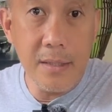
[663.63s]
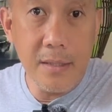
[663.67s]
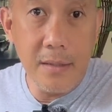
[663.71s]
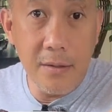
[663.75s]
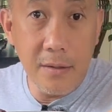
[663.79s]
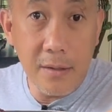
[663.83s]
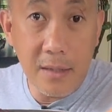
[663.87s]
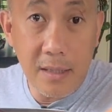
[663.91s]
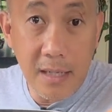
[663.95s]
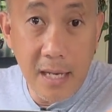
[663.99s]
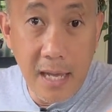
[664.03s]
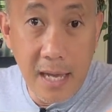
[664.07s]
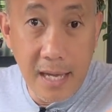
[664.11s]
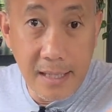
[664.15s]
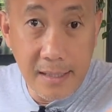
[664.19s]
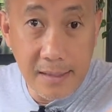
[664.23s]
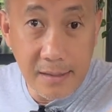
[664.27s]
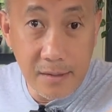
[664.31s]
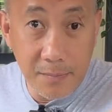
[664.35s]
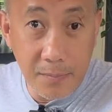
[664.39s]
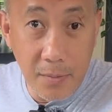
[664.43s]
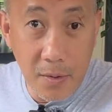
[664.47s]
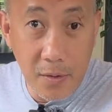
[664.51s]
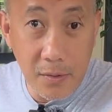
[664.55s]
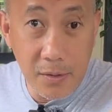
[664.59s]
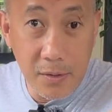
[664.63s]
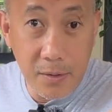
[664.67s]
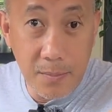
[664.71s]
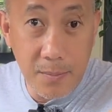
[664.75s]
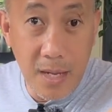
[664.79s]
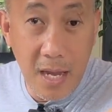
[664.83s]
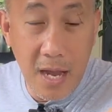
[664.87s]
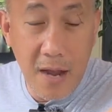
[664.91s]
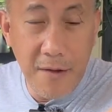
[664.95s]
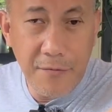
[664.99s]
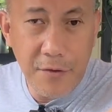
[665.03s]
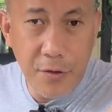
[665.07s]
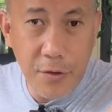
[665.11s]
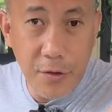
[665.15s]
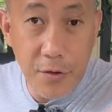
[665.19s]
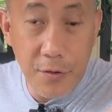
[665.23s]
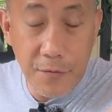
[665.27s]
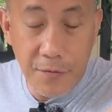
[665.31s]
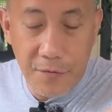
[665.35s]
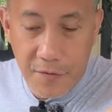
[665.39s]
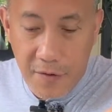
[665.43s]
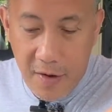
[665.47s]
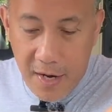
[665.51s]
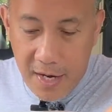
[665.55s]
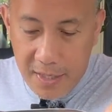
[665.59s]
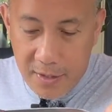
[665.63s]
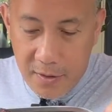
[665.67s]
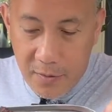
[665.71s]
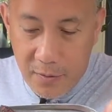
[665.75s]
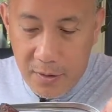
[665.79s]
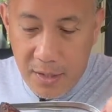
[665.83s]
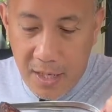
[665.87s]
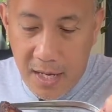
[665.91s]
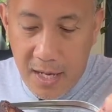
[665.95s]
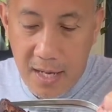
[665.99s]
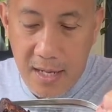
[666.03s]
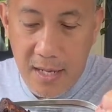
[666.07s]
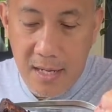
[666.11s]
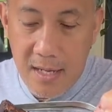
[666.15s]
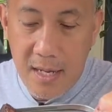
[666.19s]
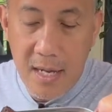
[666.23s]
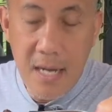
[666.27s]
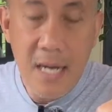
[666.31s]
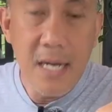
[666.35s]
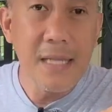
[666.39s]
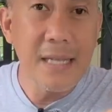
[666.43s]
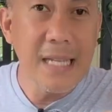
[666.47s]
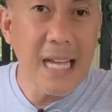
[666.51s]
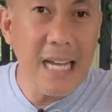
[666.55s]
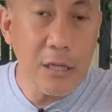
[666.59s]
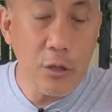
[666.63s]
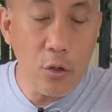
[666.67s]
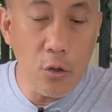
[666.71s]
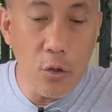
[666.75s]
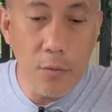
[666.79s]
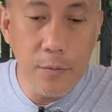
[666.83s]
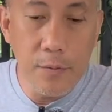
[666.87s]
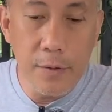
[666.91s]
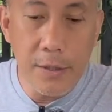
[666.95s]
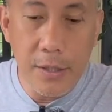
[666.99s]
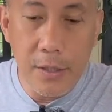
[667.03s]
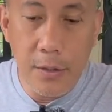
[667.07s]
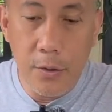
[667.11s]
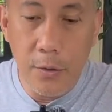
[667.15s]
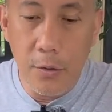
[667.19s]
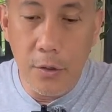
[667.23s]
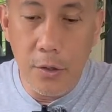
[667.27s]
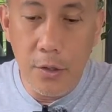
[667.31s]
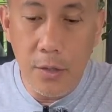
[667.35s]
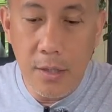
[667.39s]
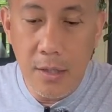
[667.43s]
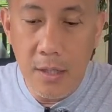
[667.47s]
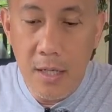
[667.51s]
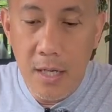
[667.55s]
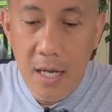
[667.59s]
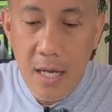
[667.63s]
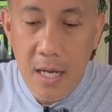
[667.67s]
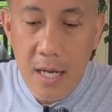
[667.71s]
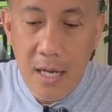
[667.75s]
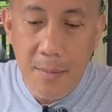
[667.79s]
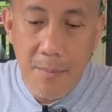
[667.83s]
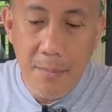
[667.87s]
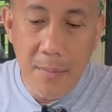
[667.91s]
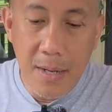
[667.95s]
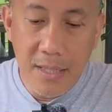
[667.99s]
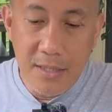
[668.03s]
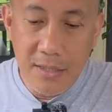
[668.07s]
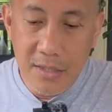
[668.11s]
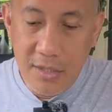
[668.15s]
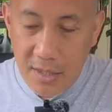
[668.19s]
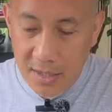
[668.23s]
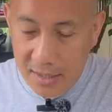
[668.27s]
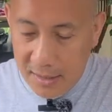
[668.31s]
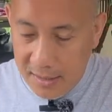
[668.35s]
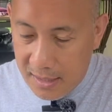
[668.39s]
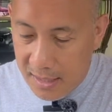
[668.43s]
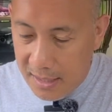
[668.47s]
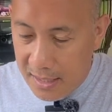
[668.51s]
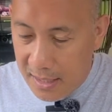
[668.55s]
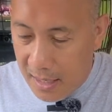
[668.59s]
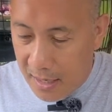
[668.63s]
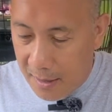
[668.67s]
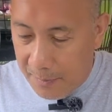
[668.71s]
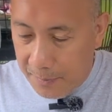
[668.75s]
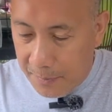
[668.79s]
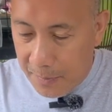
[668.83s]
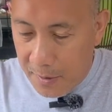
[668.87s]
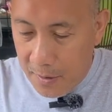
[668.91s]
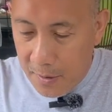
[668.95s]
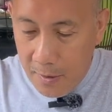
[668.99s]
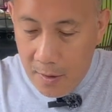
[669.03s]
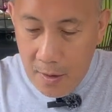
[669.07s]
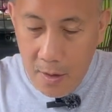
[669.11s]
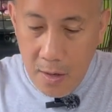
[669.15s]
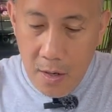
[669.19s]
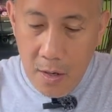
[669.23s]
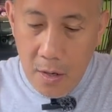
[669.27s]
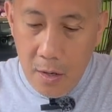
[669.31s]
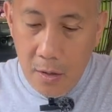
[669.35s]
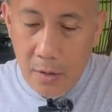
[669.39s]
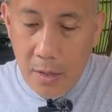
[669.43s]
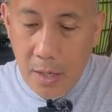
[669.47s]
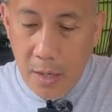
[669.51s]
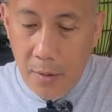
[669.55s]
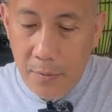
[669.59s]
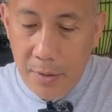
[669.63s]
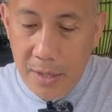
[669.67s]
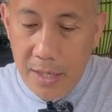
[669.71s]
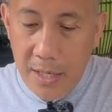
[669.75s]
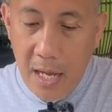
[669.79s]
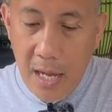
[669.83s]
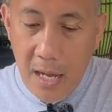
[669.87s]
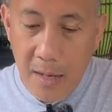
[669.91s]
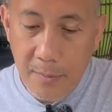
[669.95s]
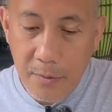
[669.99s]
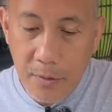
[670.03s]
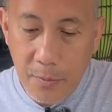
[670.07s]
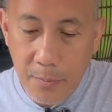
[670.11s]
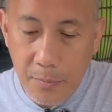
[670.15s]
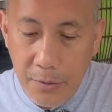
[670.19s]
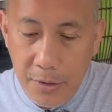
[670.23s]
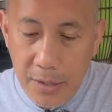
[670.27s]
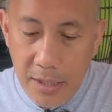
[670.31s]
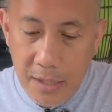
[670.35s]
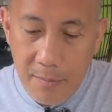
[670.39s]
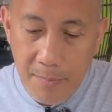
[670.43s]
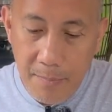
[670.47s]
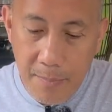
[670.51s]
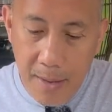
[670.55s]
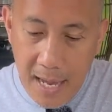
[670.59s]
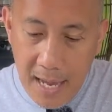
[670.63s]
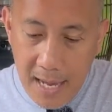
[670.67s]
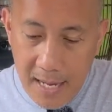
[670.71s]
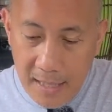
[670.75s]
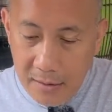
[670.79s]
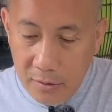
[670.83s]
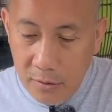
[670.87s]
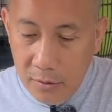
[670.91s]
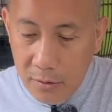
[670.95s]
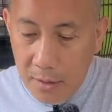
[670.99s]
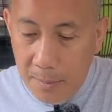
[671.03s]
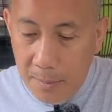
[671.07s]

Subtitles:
look like, supposed to be after you fried, okay? Not overcooked, but just enough. Okay, we're gonna have to put it back to the